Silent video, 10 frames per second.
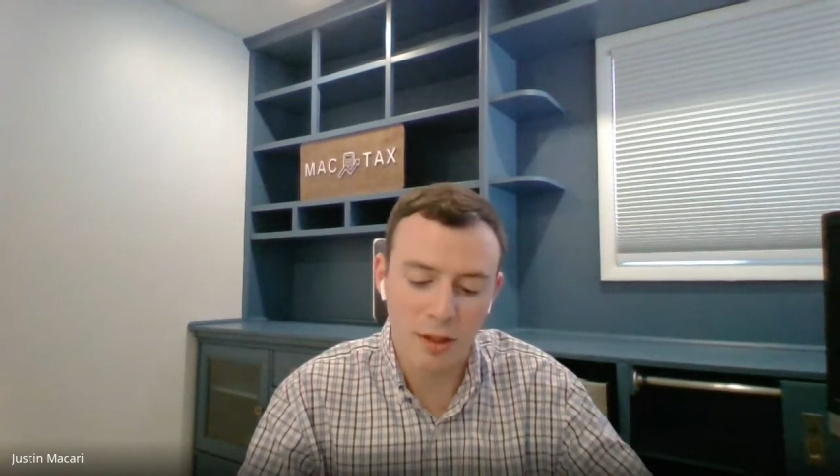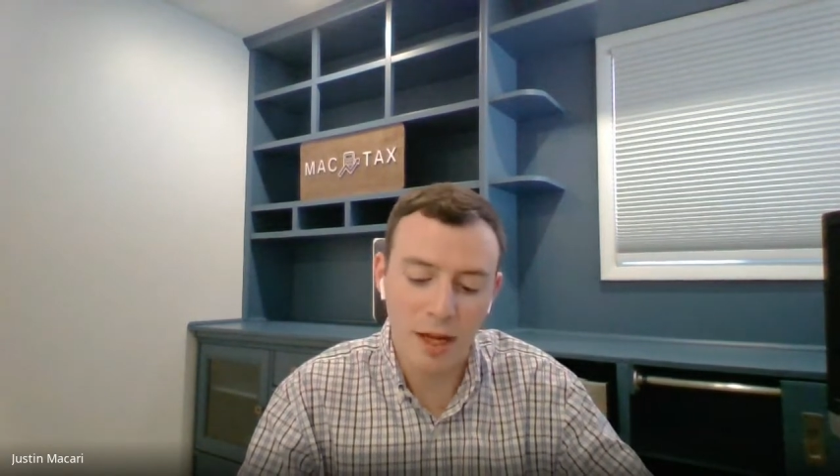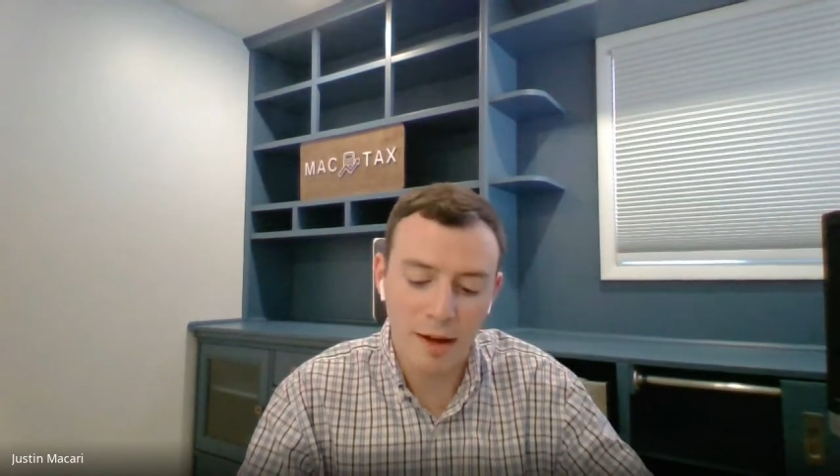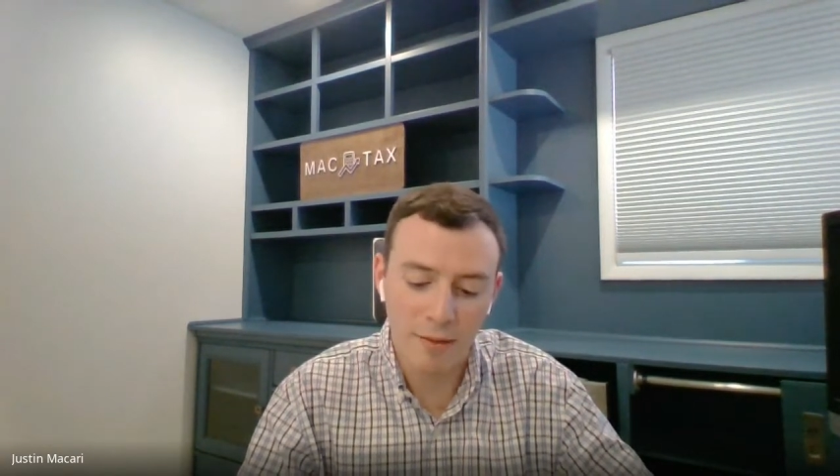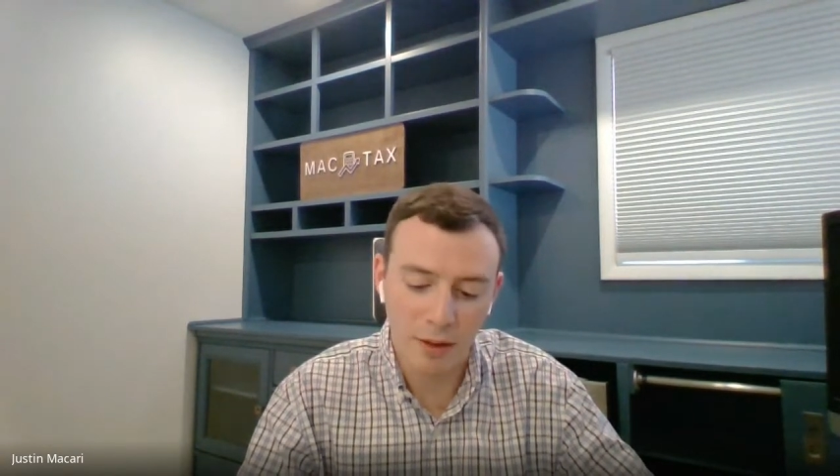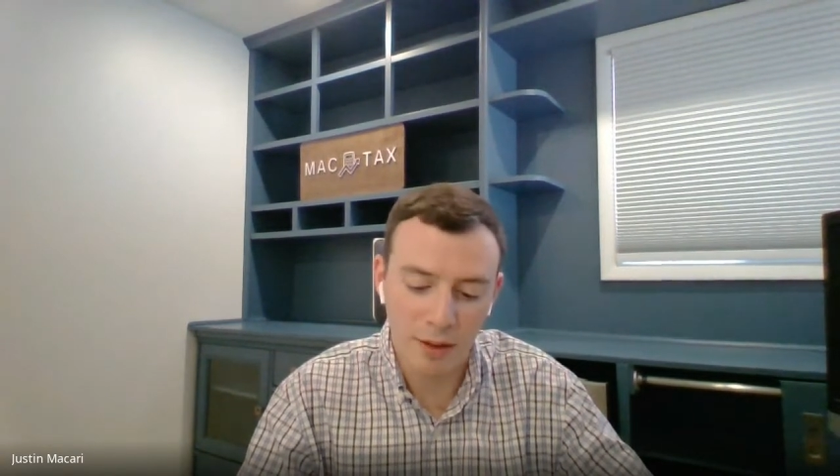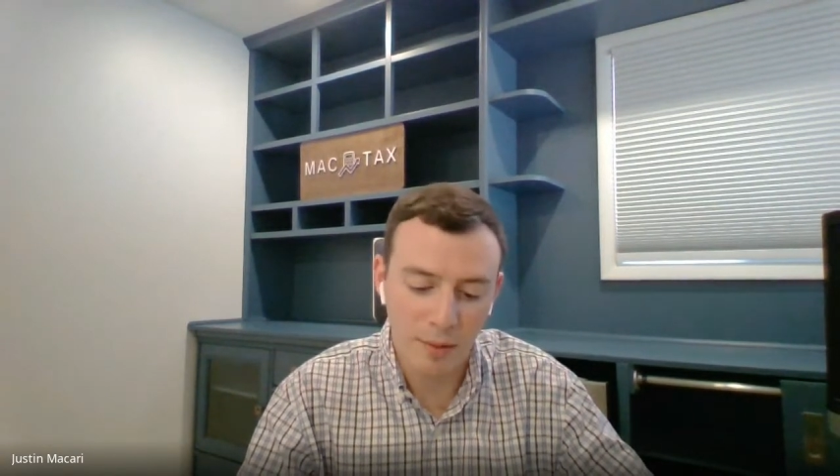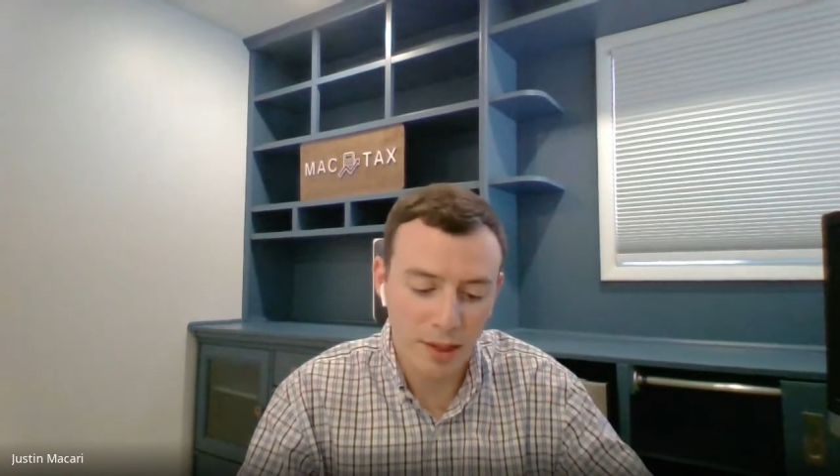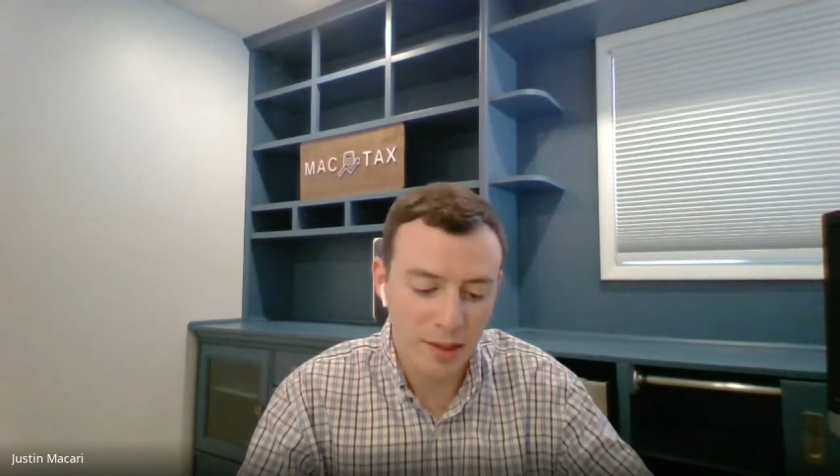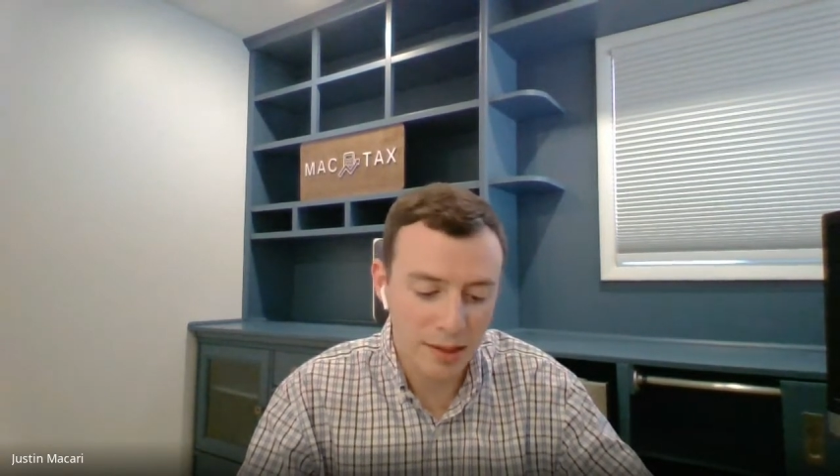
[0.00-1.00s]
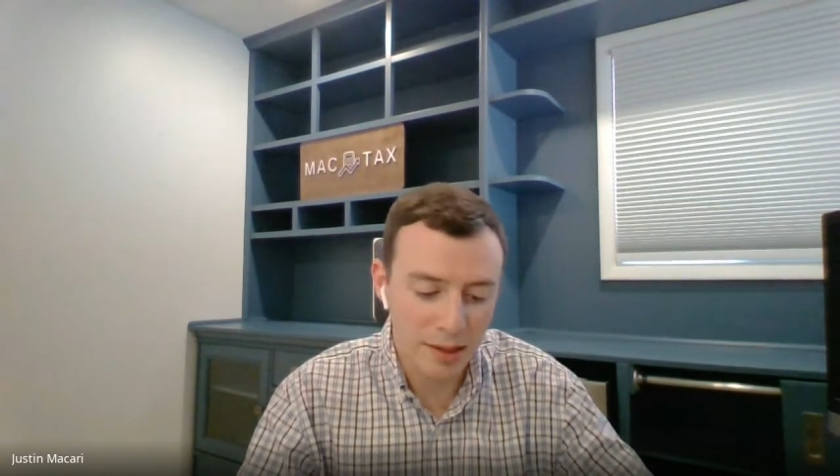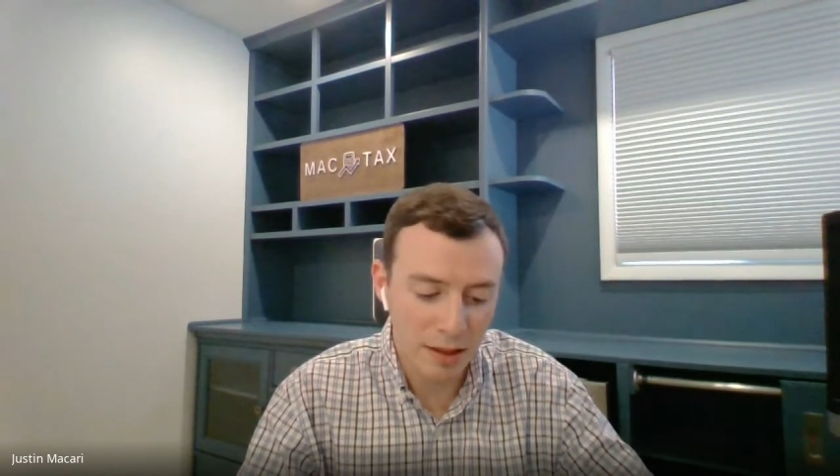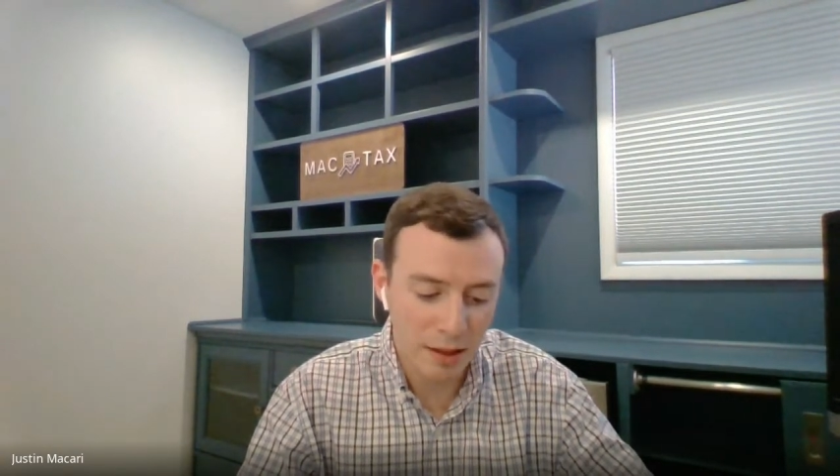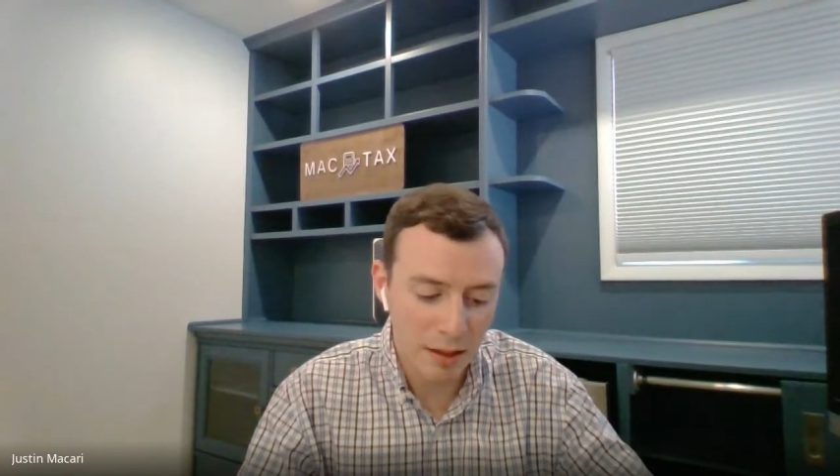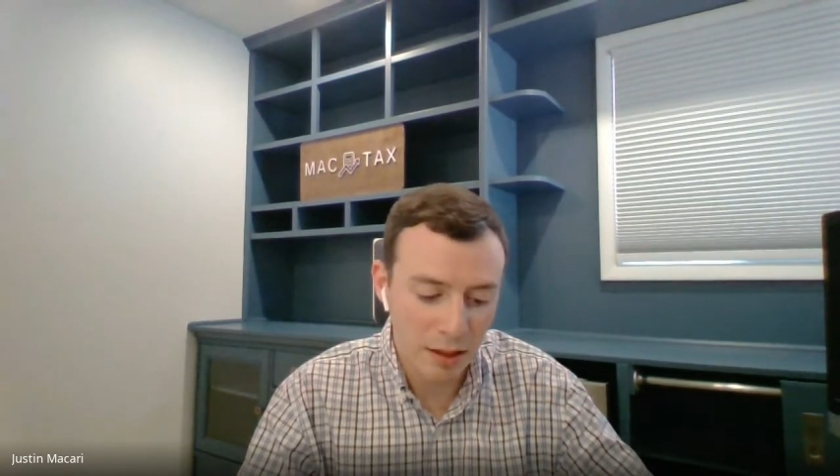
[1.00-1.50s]
on that I really wanted
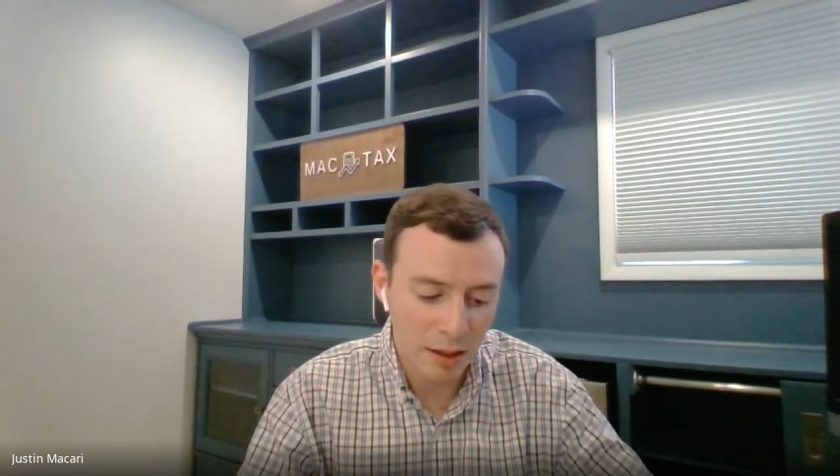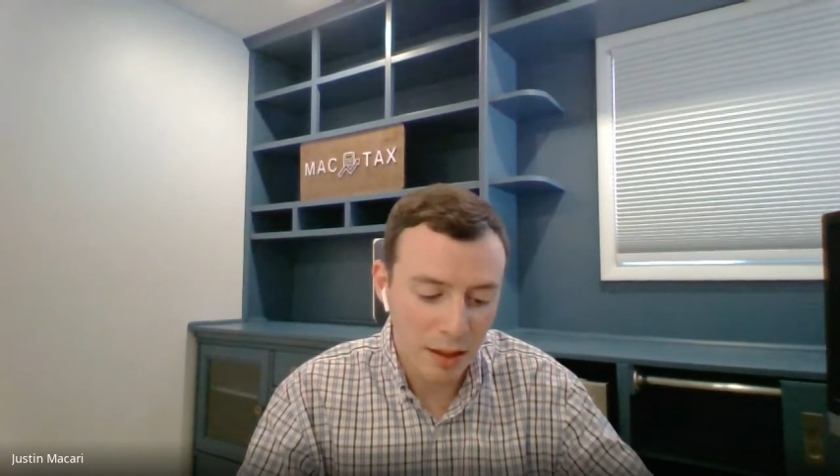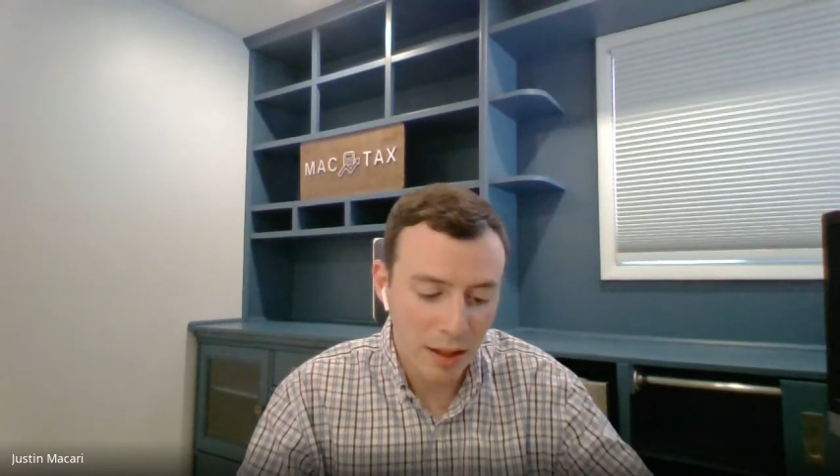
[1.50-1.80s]
to